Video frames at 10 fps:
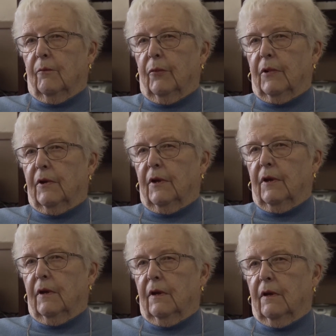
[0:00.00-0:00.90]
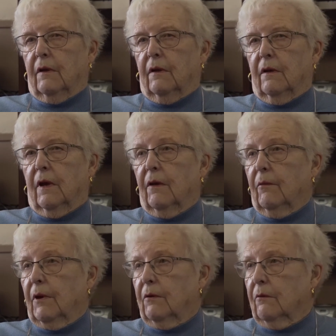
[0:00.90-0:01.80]
but then I
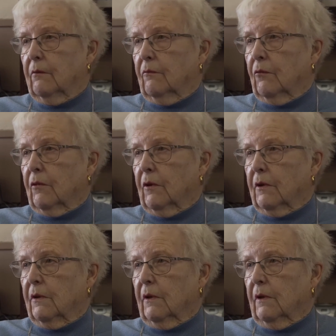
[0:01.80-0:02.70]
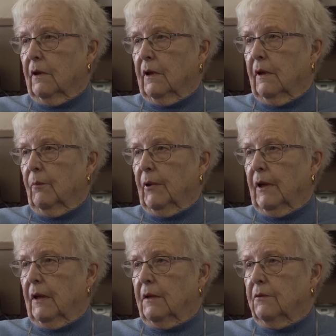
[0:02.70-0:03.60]
went to work at
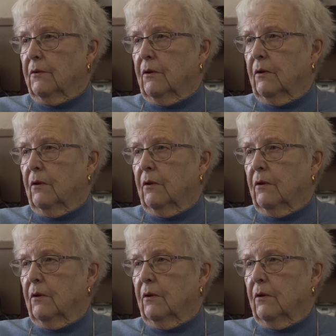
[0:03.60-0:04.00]
LBH.